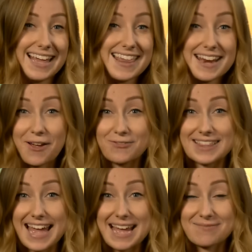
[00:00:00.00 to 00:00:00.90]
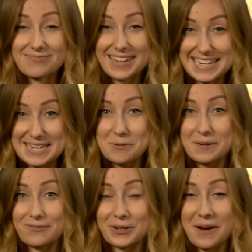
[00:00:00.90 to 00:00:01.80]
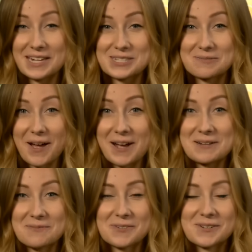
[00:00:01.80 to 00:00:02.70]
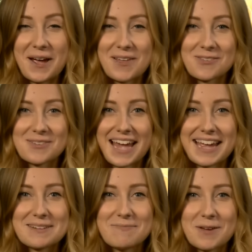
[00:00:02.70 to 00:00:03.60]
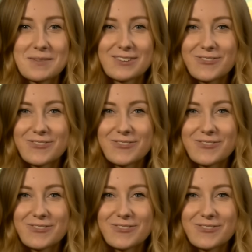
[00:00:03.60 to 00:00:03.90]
Then after that, a little bit of a question mark. We'll go through that in a moment.